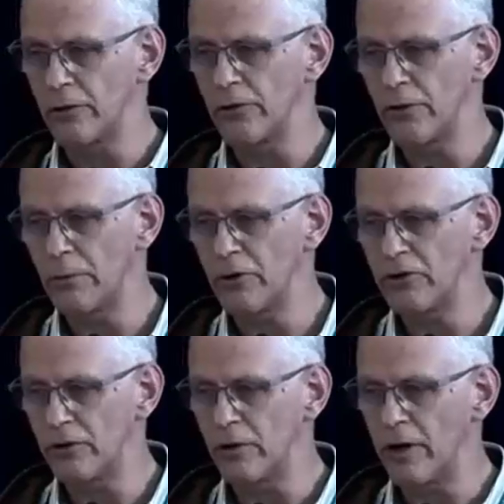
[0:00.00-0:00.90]
summer,
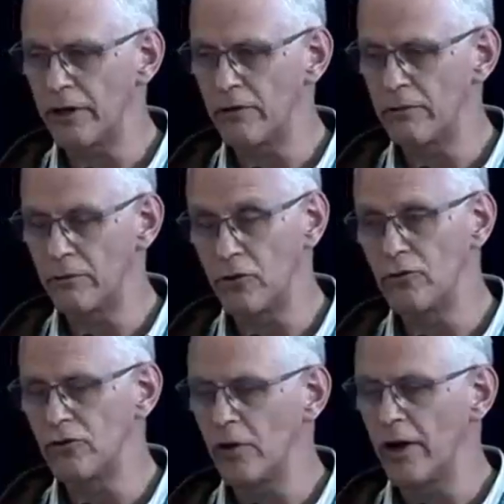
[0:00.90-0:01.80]

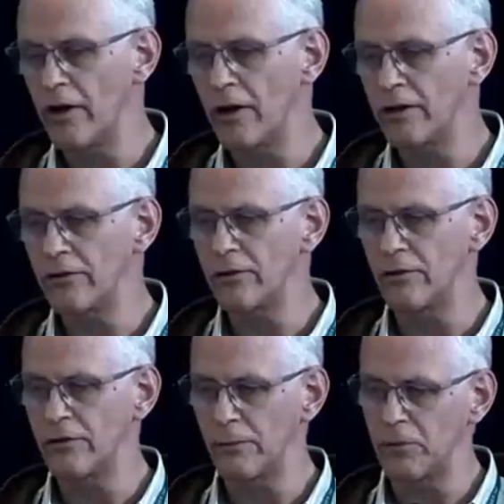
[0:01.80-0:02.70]
June, July, August,
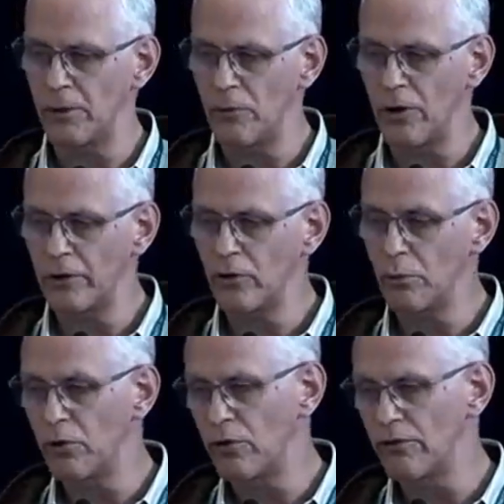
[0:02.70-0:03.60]
and September,
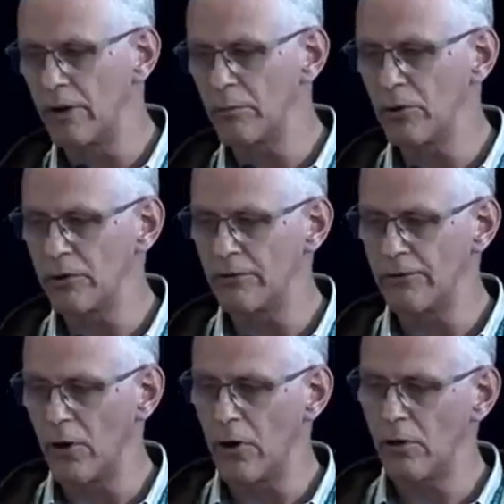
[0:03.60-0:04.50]
October, November in the
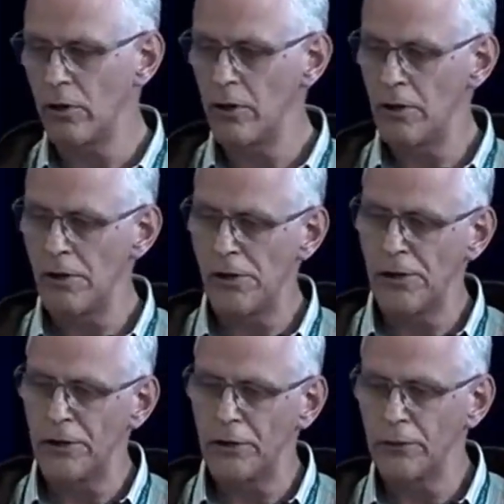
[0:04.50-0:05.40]
fall.
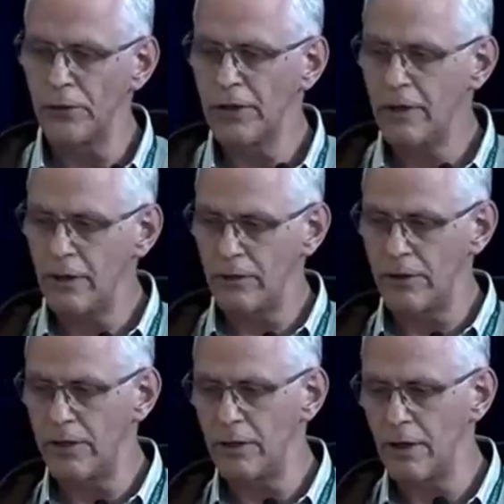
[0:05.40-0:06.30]
The
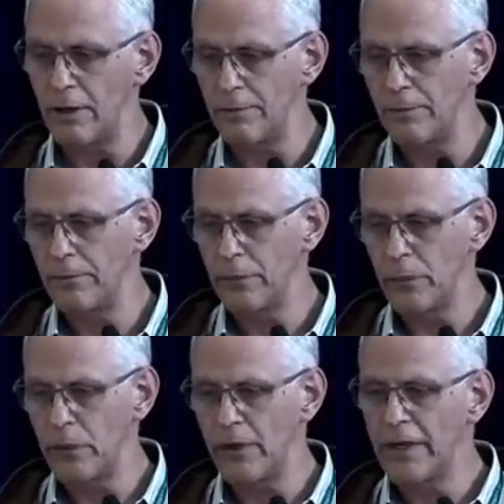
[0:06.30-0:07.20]

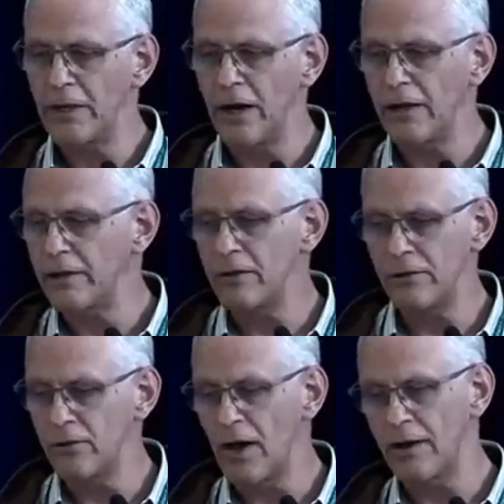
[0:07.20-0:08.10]
heat island
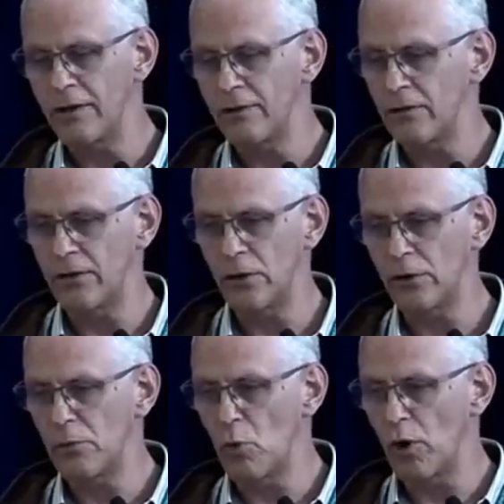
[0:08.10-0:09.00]
is not
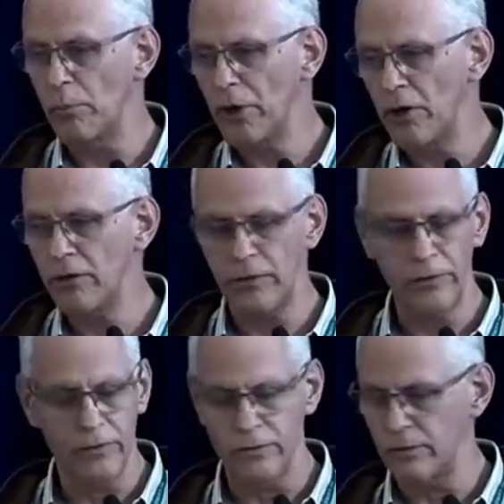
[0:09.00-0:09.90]
necessarily more apparent.
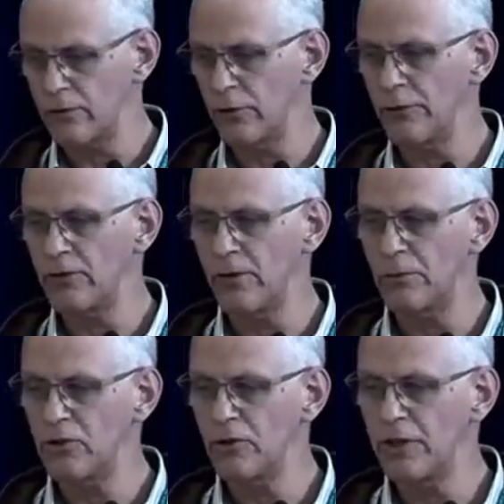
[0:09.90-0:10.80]
This is a surface
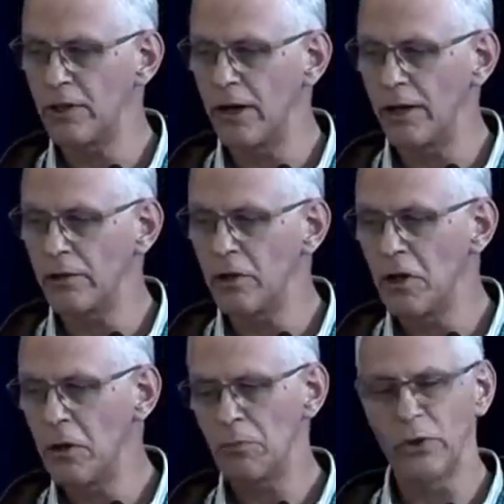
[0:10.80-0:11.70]
temperature heat island,
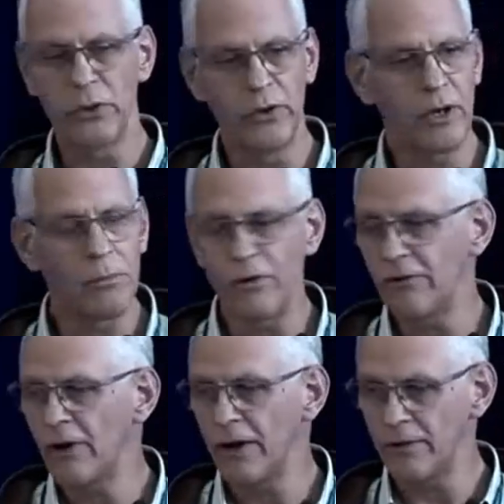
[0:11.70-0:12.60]
but the number
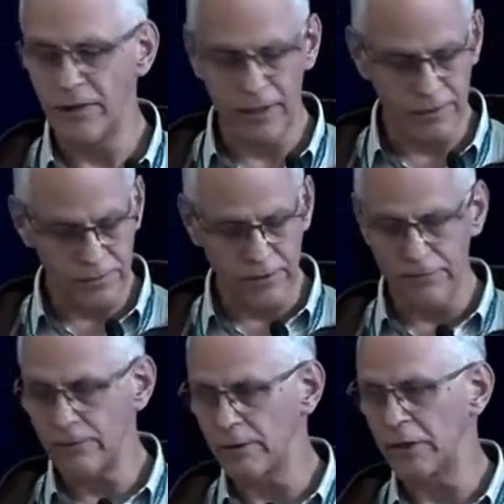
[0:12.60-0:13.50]
of hot days
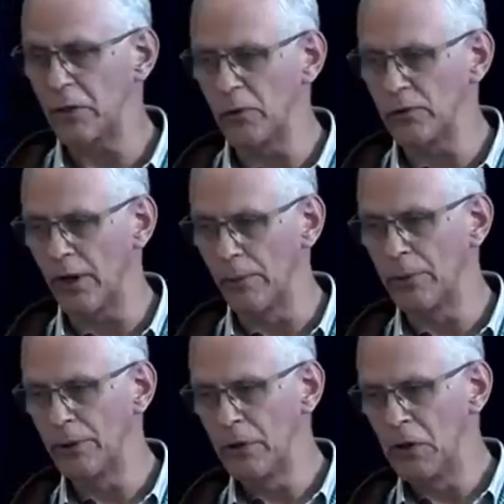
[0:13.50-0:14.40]
definitely goes up.
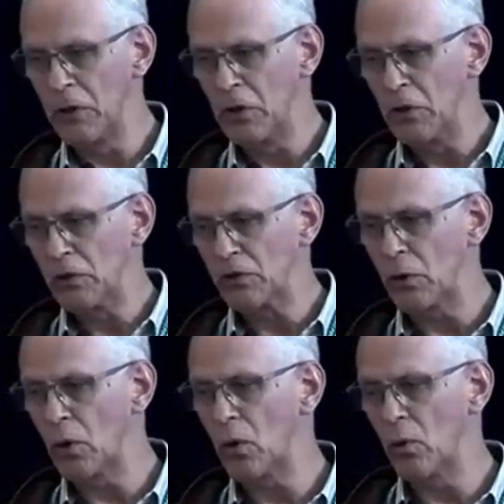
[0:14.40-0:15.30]

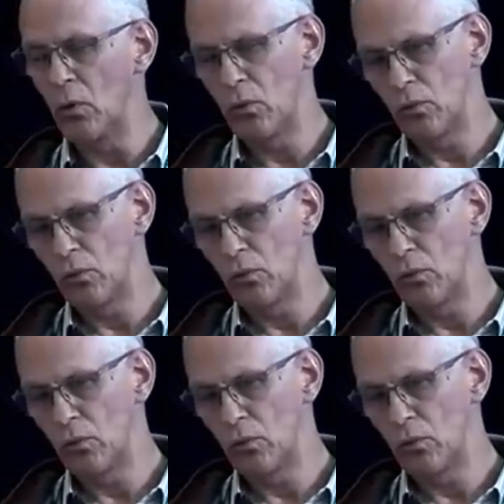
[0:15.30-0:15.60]
So